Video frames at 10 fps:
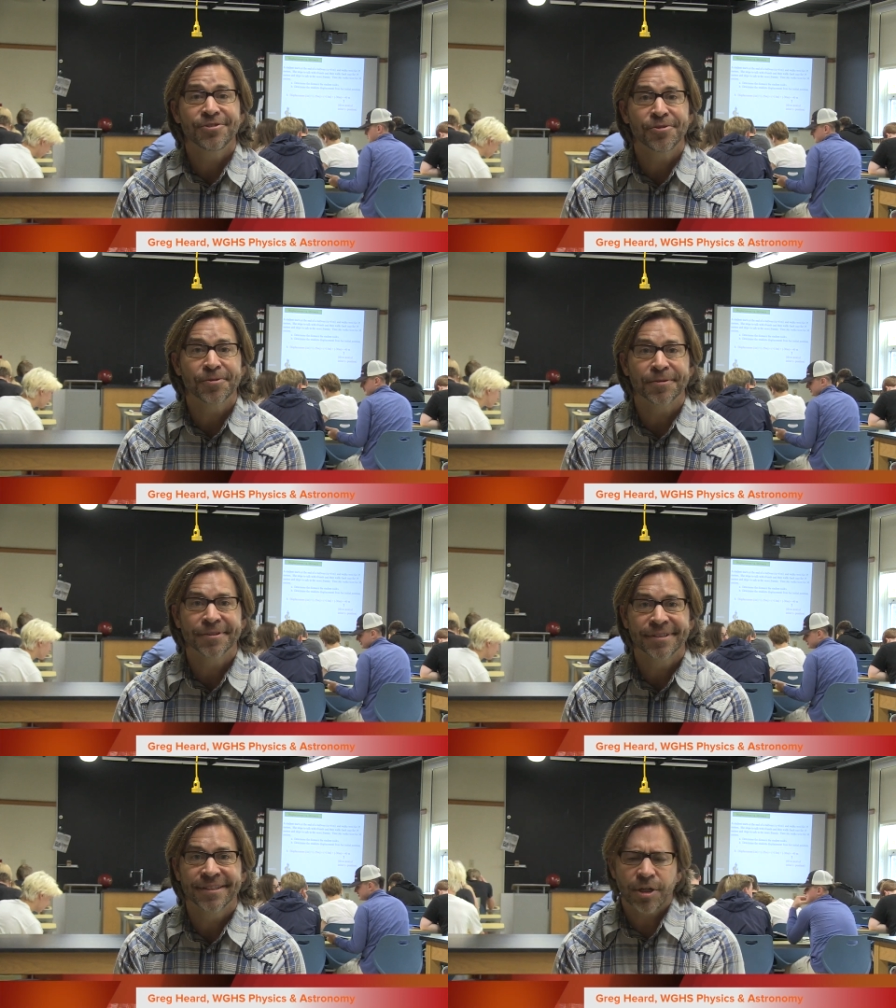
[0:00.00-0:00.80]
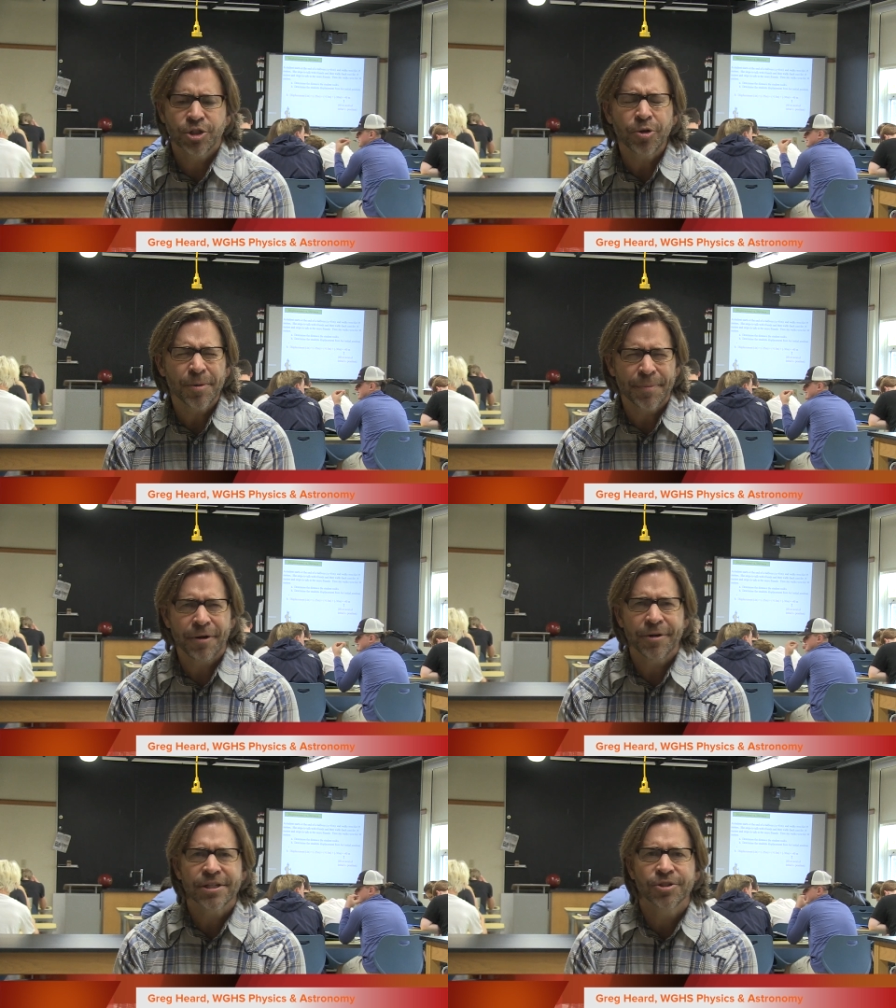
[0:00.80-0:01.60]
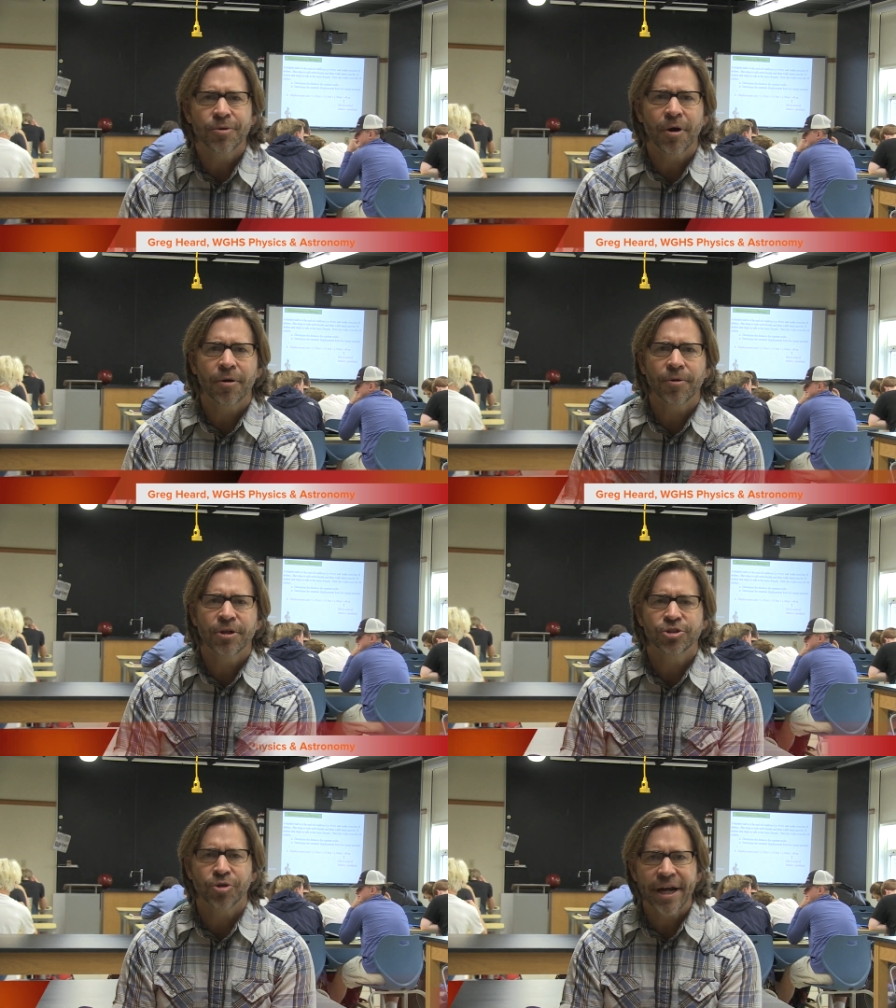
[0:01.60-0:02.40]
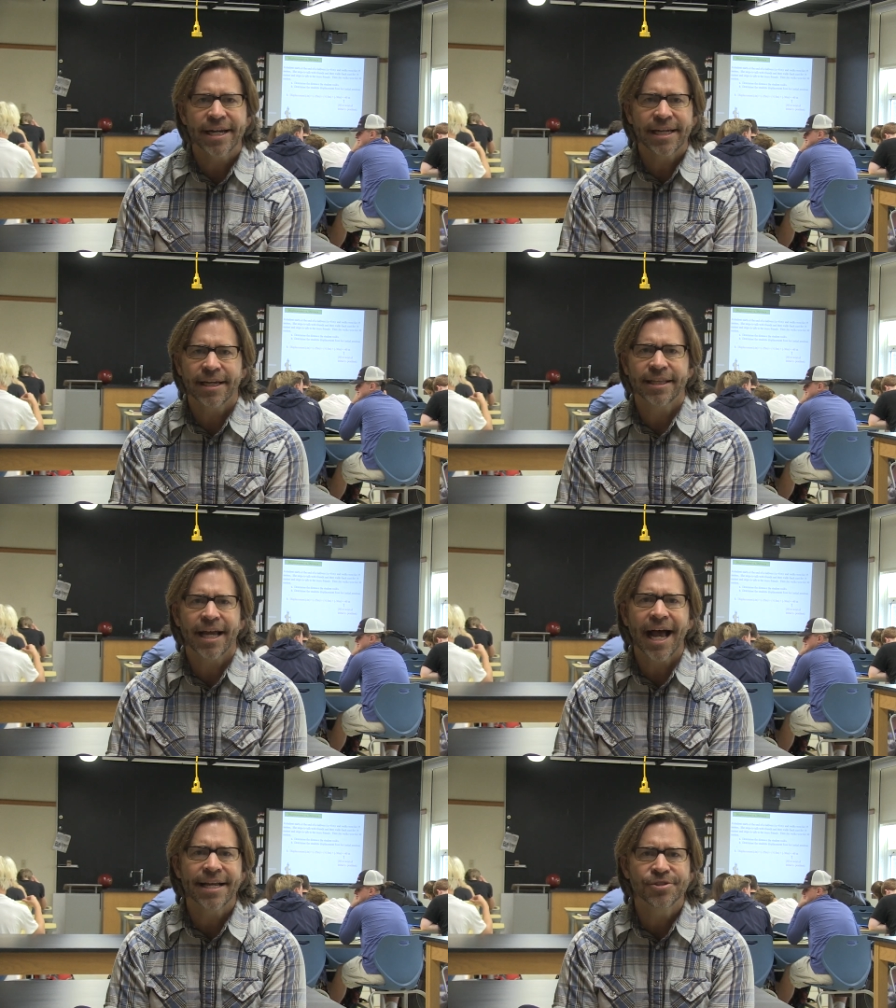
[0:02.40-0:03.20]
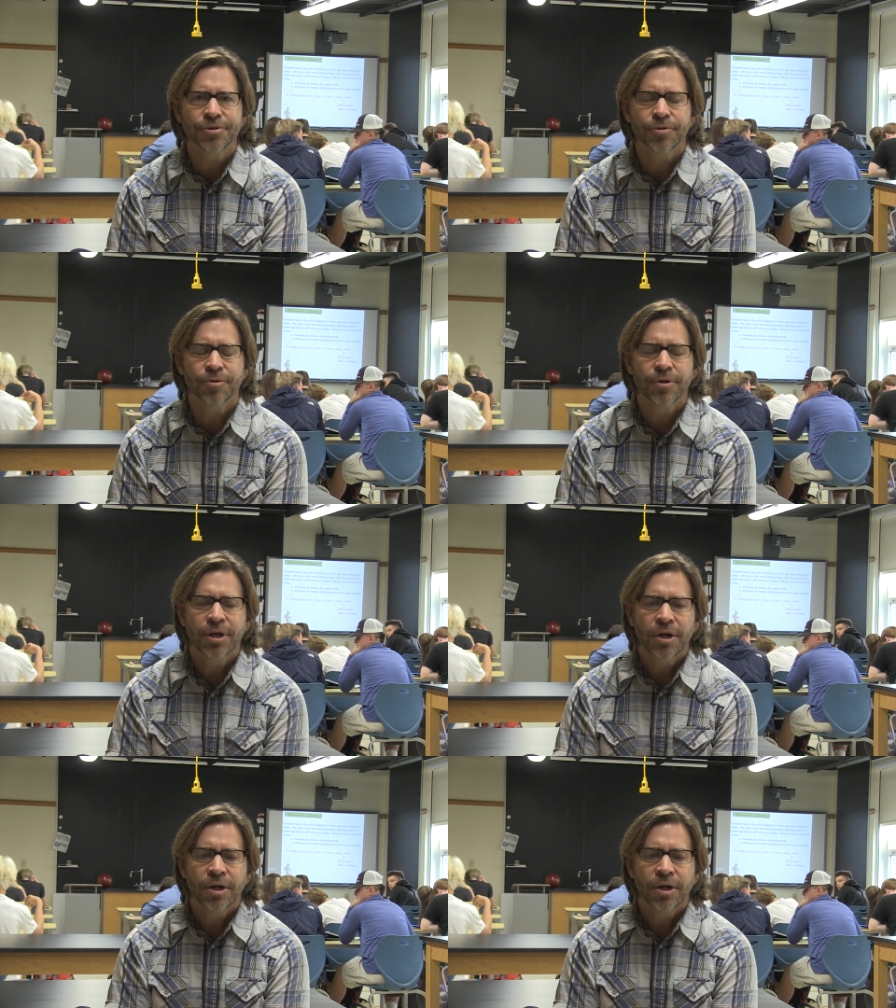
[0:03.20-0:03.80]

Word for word: School. Two components to our training at the high school.